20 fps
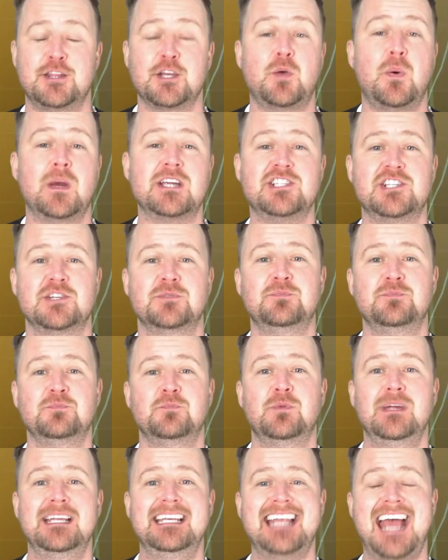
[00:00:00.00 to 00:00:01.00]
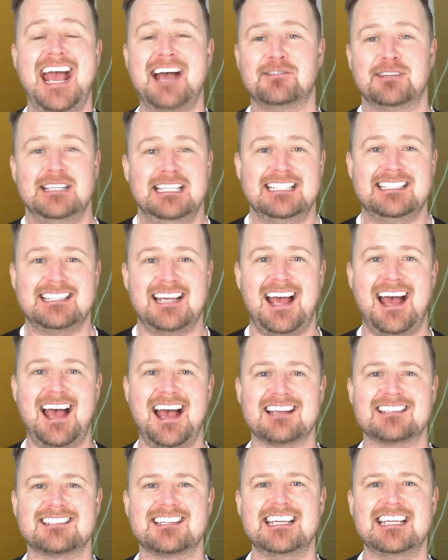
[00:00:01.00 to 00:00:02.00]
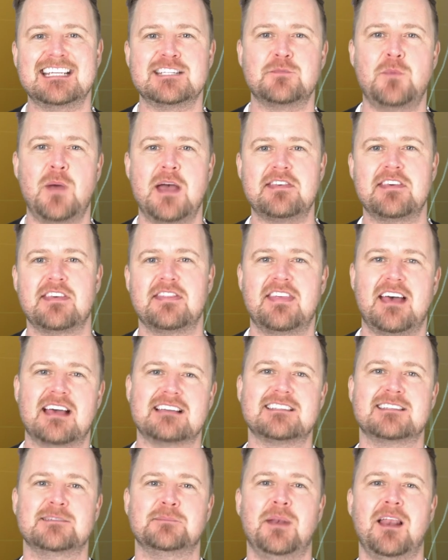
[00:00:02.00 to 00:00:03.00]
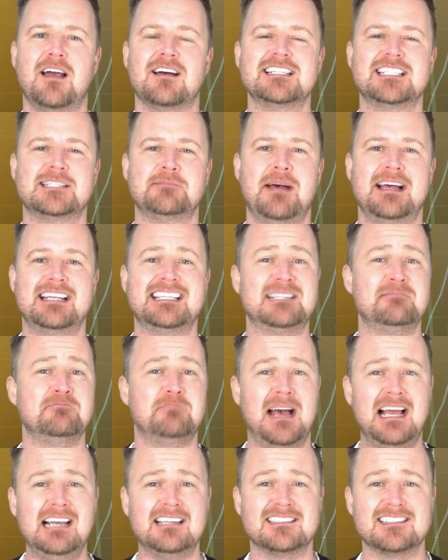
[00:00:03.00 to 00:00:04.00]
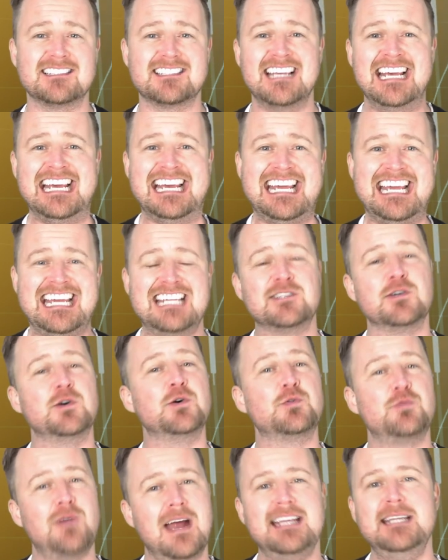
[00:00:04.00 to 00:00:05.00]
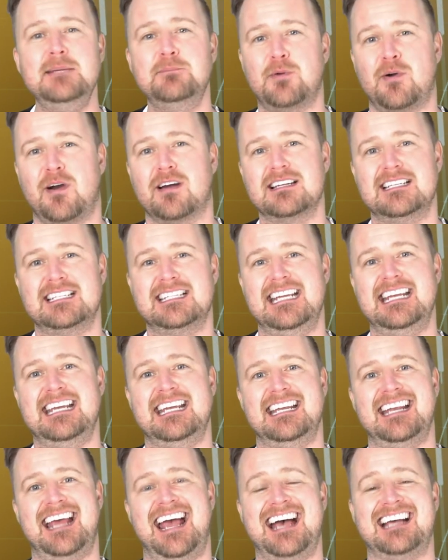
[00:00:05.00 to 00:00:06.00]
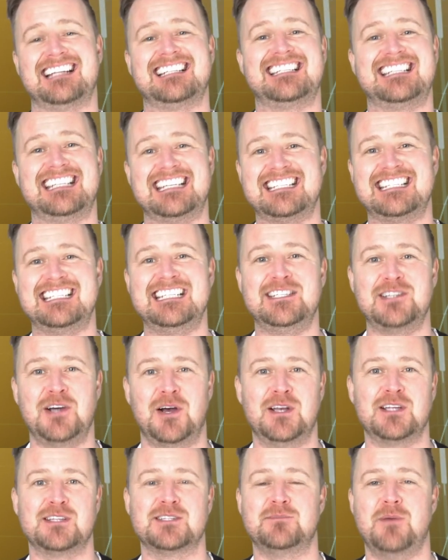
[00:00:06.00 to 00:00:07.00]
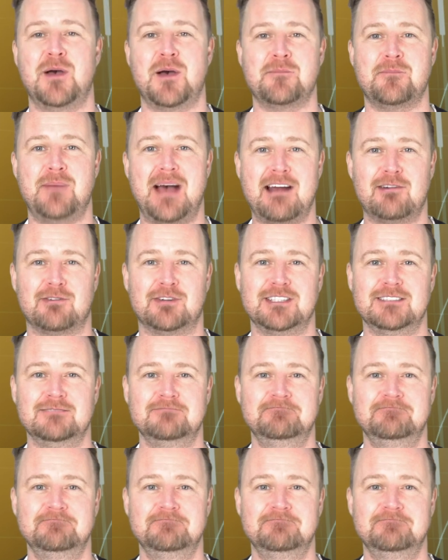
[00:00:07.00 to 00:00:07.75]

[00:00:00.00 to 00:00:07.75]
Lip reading: question we now need to ask is whether that supply-demand imbalance is already priced in at $60 per barrel.